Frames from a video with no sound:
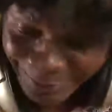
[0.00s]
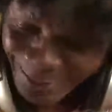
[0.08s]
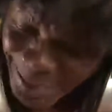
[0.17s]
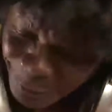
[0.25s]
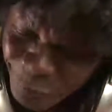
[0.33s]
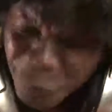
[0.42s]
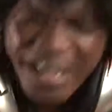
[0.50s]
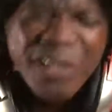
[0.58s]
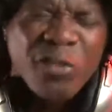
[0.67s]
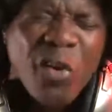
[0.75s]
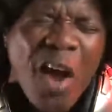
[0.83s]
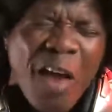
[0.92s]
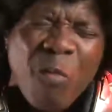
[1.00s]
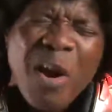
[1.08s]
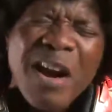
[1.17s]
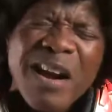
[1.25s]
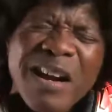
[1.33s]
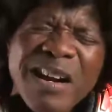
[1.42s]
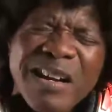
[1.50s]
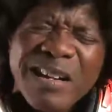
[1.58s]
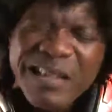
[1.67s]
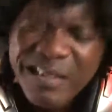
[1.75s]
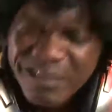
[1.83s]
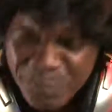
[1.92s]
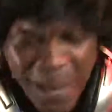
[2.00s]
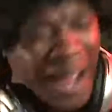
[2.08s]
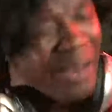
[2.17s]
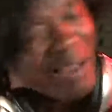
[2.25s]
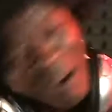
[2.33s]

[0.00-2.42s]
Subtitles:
Now do enjoy Words by